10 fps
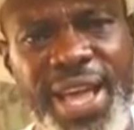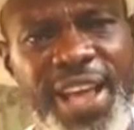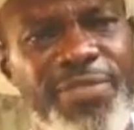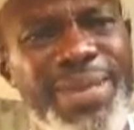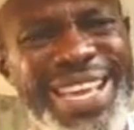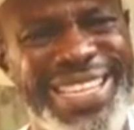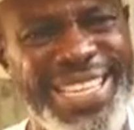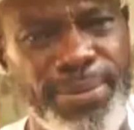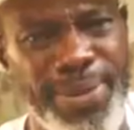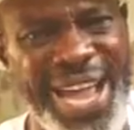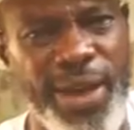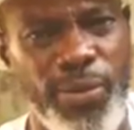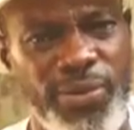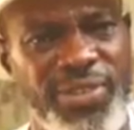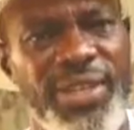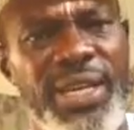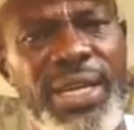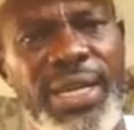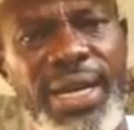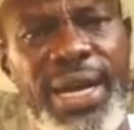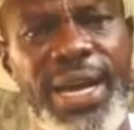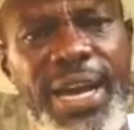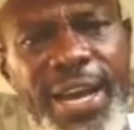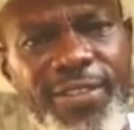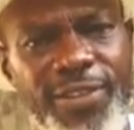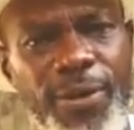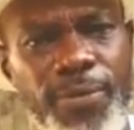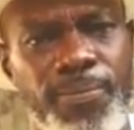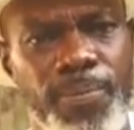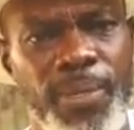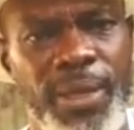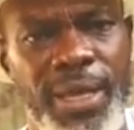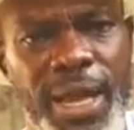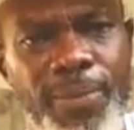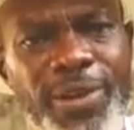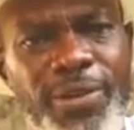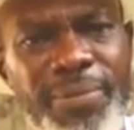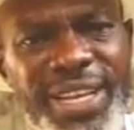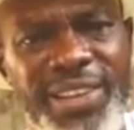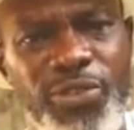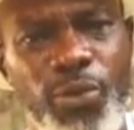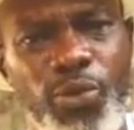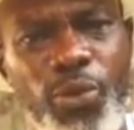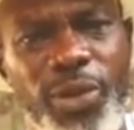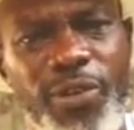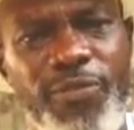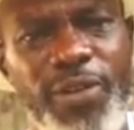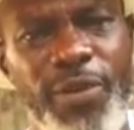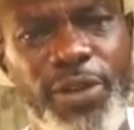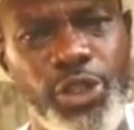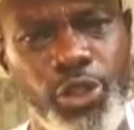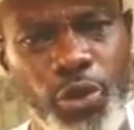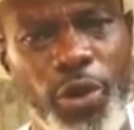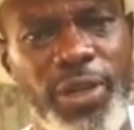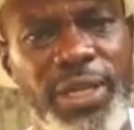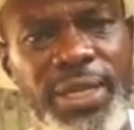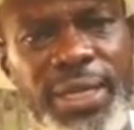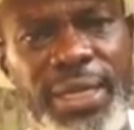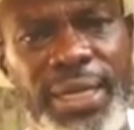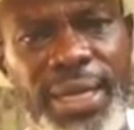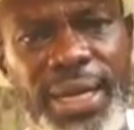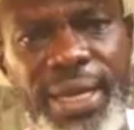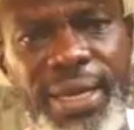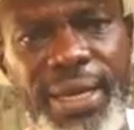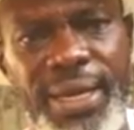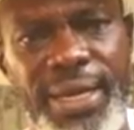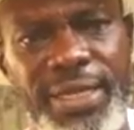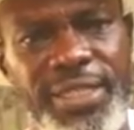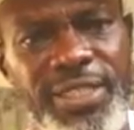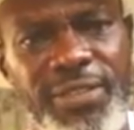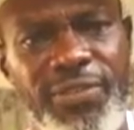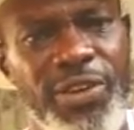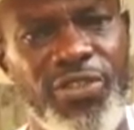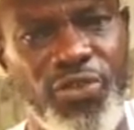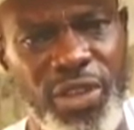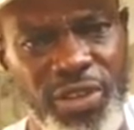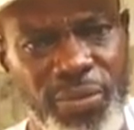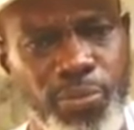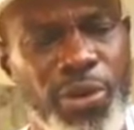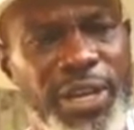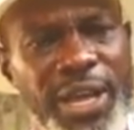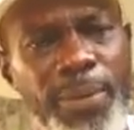has been 18 pounds. So I'm going to make this tutorial very short and just very straight to the point.